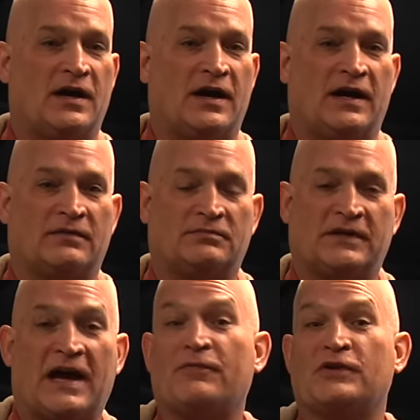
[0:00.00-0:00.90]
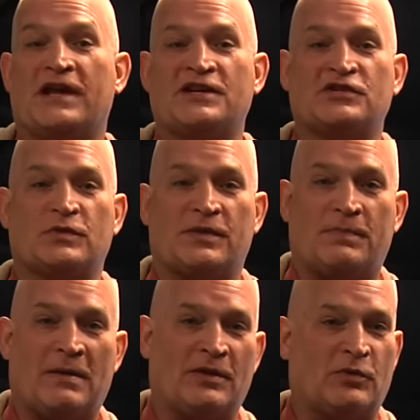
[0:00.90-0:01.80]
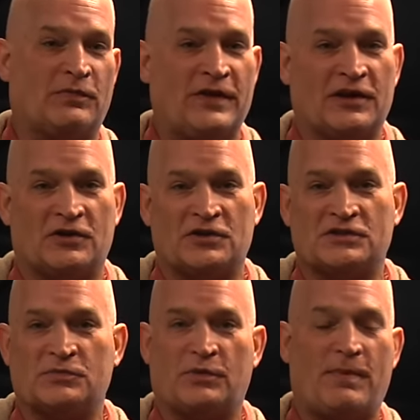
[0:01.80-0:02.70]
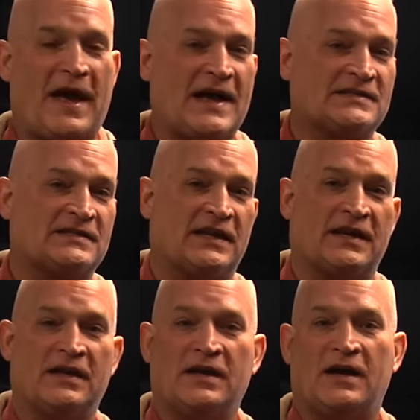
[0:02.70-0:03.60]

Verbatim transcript: uh, confrontations with the public, with vehicles, with passing,